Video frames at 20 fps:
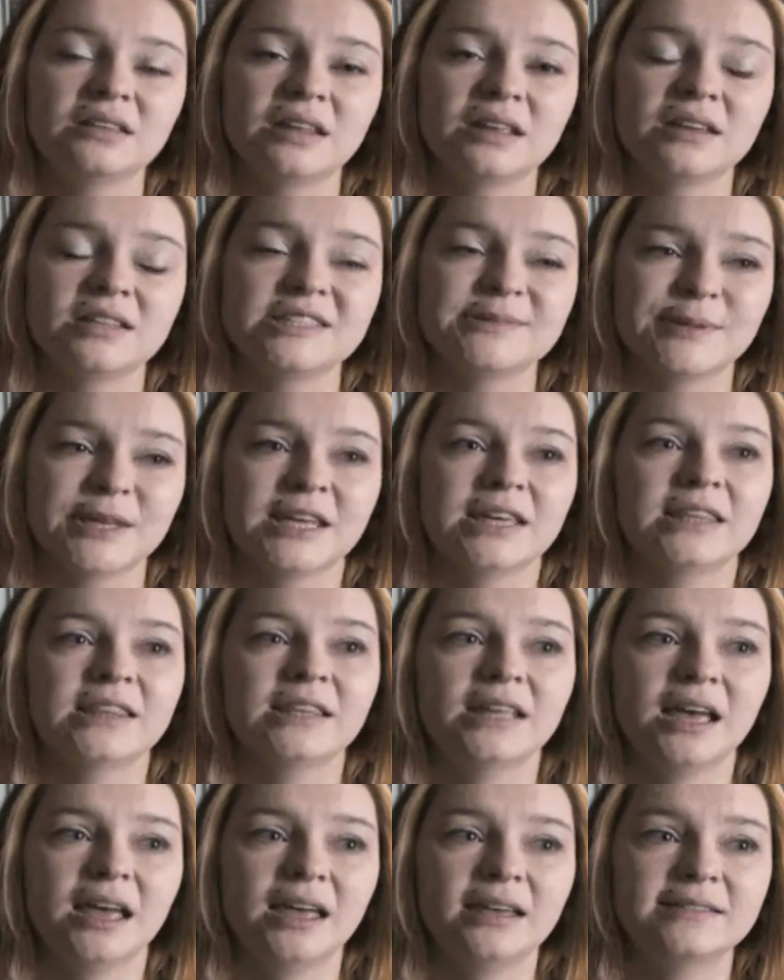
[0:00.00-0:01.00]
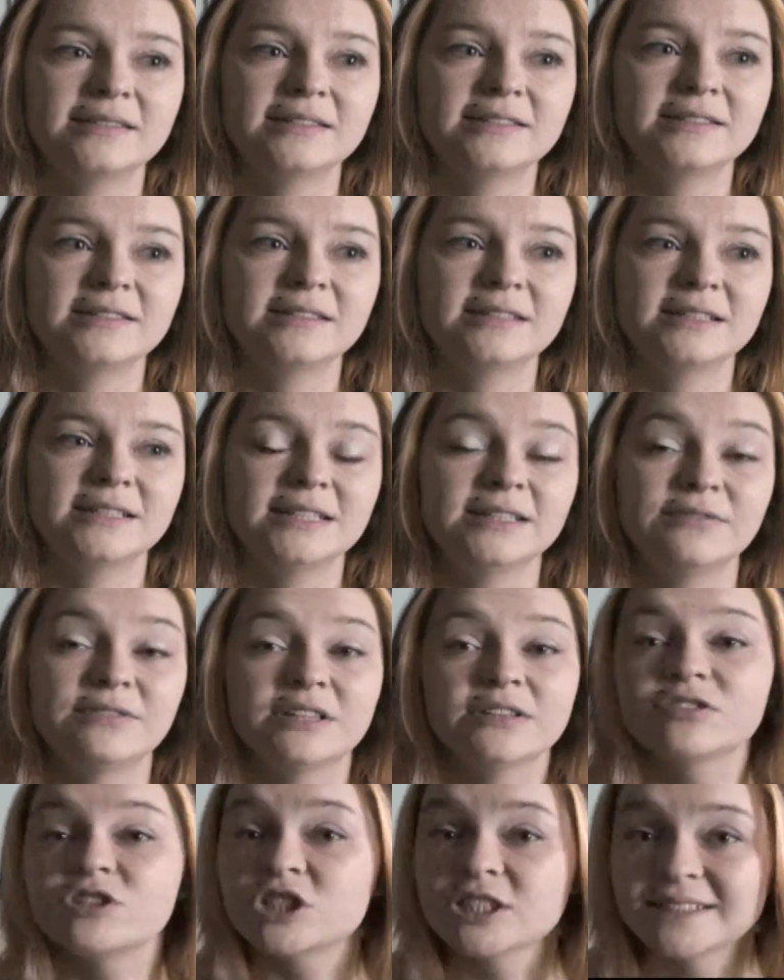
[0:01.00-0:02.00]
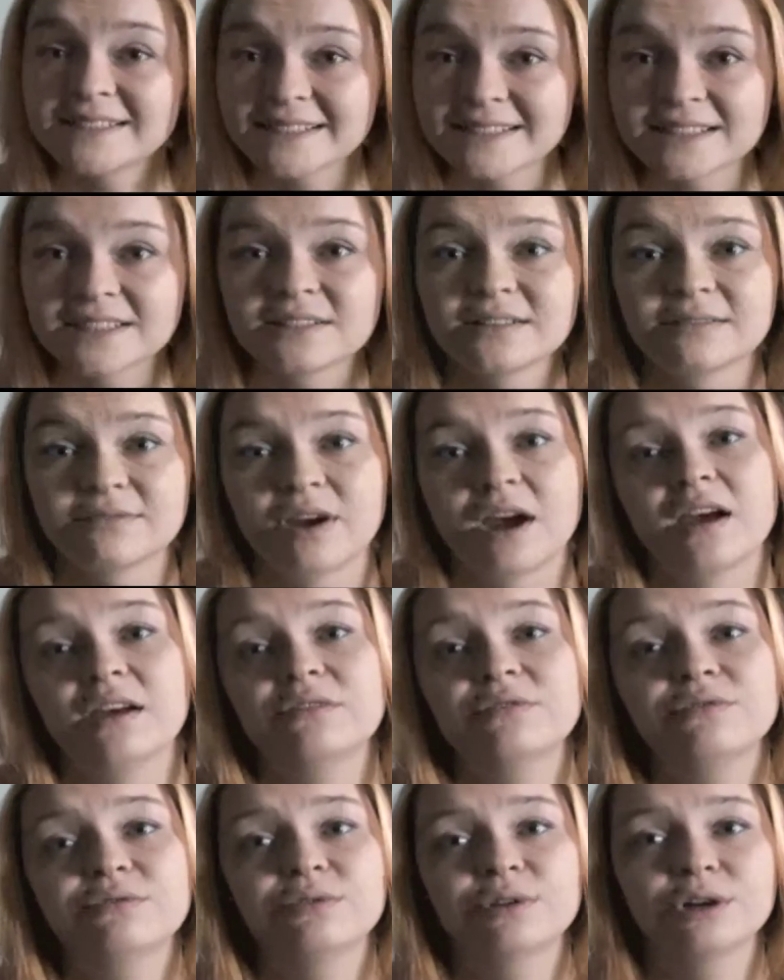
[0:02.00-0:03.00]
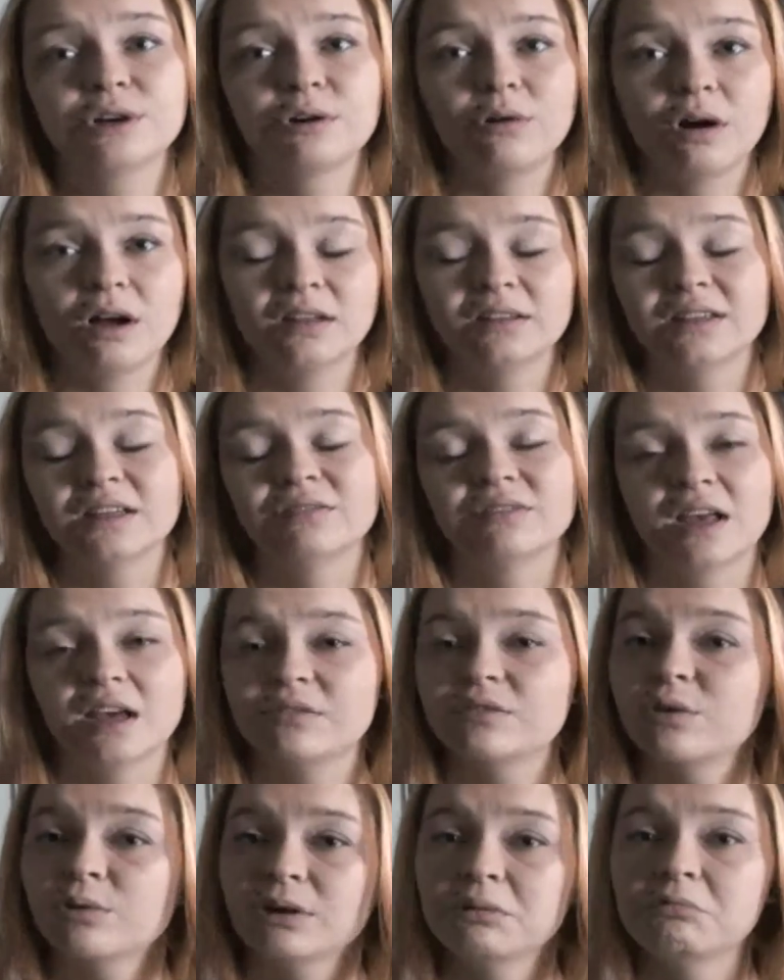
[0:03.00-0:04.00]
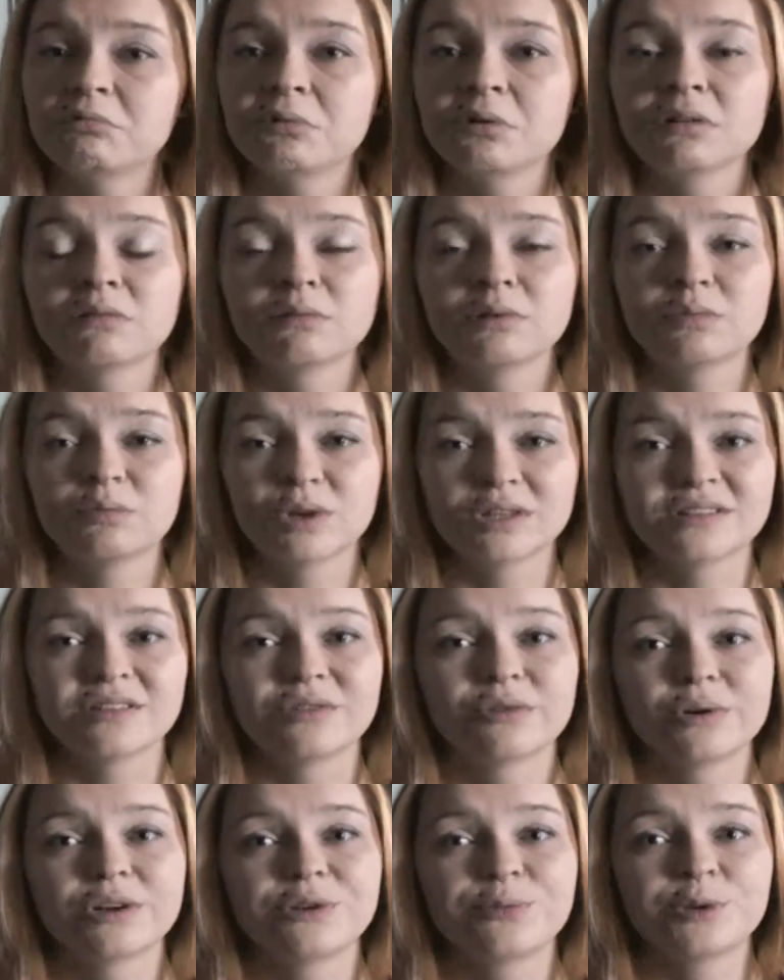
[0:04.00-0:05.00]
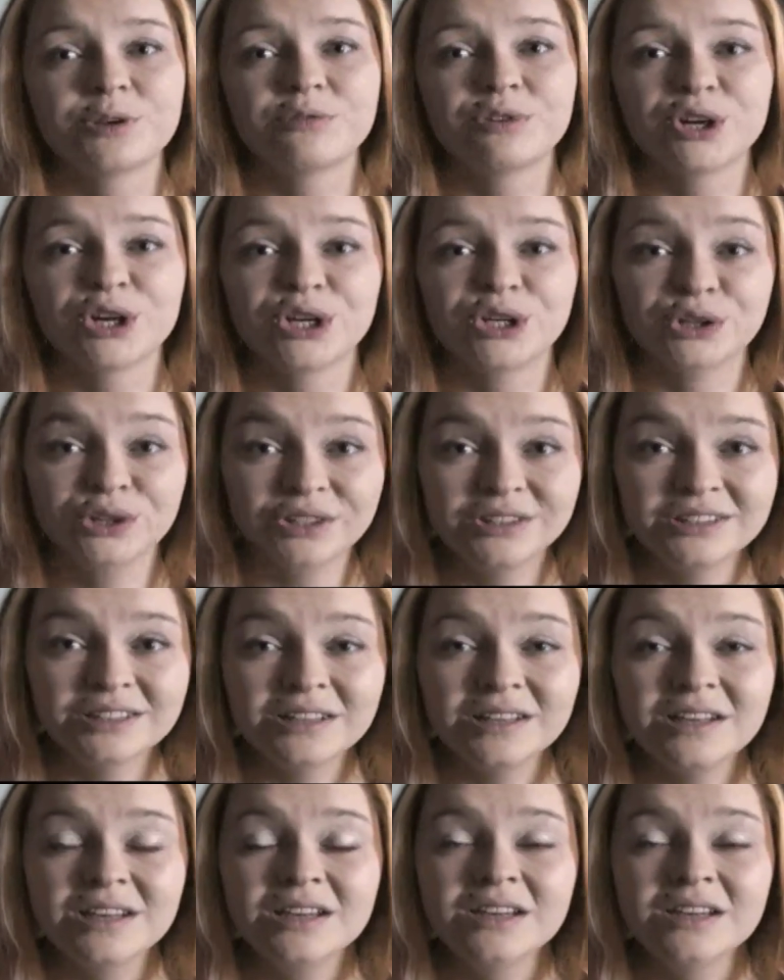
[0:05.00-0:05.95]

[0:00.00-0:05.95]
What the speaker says: they explained that even if she did survive, her quality of life going forward wasn't going to be very good.